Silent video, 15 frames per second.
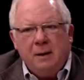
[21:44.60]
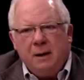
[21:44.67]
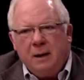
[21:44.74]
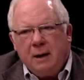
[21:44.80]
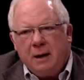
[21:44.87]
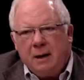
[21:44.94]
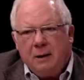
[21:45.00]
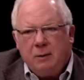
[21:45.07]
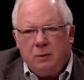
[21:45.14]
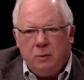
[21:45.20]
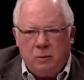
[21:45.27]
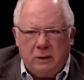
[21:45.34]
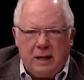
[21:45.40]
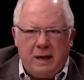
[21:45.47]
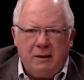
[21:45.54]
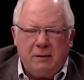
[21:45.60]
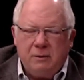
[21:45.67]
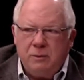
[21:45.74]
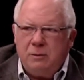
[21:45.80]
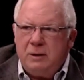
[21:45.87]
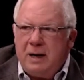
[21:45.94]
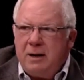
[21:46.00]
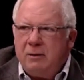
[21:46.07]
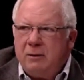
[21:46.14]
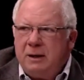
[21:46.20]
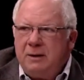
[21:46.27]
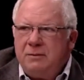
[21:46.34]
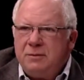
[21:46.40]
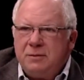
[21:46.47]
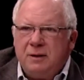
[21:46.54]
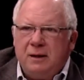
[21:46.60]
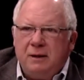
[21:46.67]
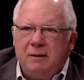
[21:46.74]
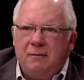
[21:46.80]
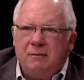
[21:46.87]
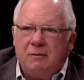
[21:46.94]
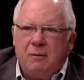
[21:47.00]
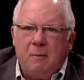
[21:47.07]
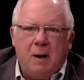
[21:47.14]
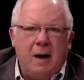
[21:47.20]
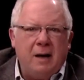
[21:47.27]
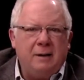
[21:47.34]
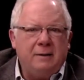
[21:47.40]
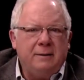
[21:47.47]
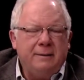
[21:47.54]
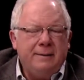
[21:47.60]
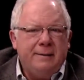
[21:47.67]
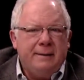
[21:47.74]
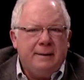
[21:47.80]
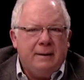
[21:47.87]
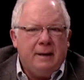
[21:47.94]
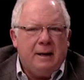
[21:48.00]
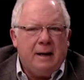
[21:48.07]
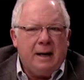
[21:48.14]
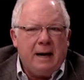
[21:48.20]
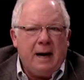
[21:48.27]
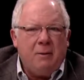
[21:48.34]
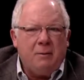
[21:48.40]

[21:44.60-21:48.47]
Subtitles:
who now lives in Vermont, and I